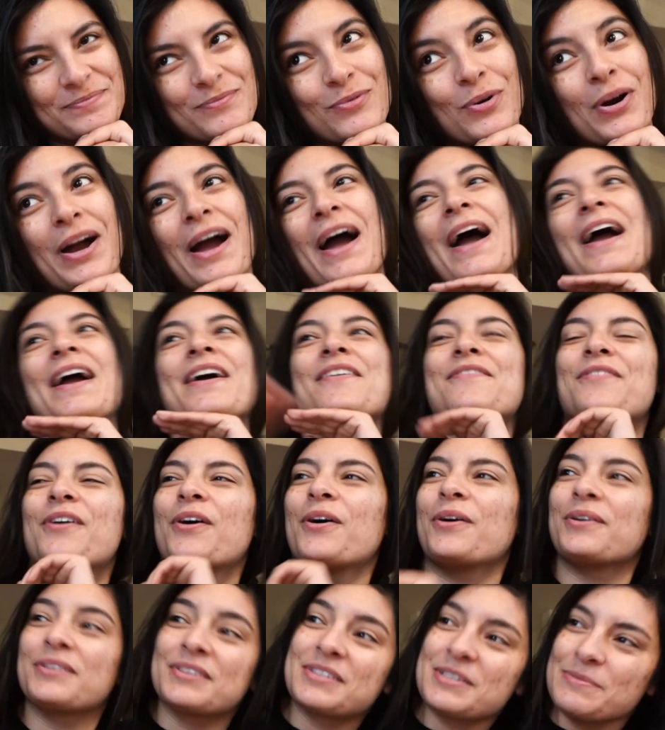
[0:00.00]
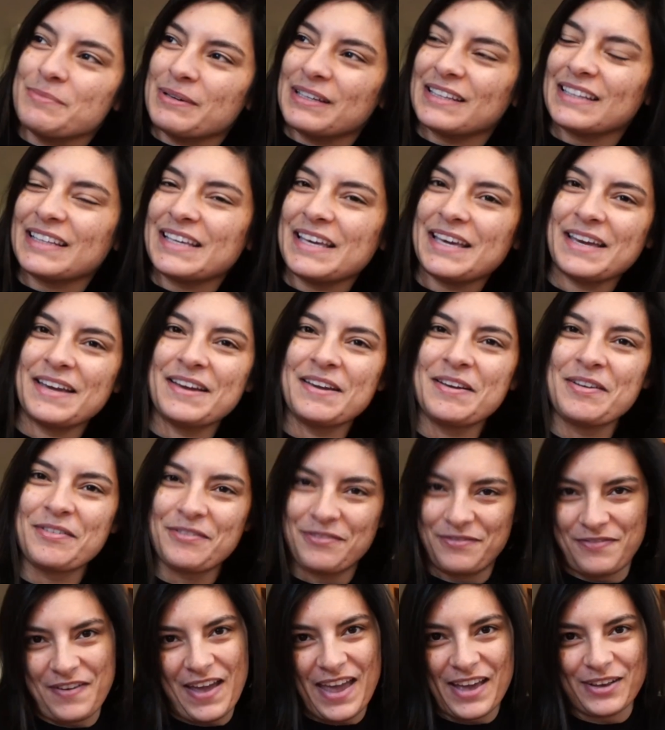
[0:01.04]
where I have ultimately
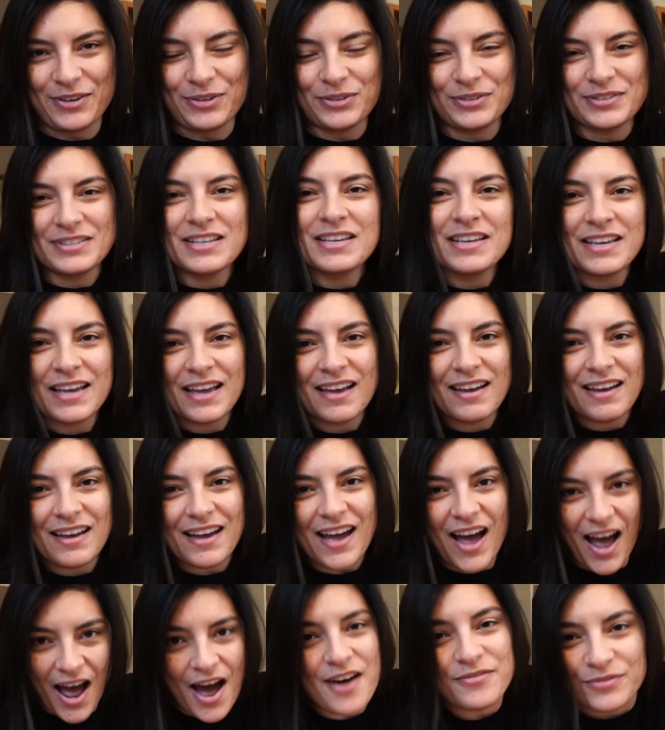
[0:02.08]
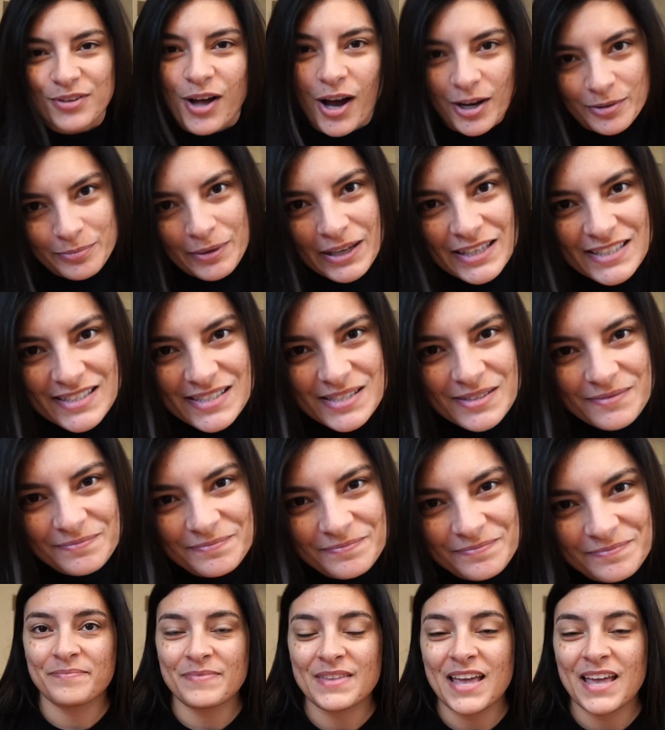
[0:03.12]
failed at Vlogmas.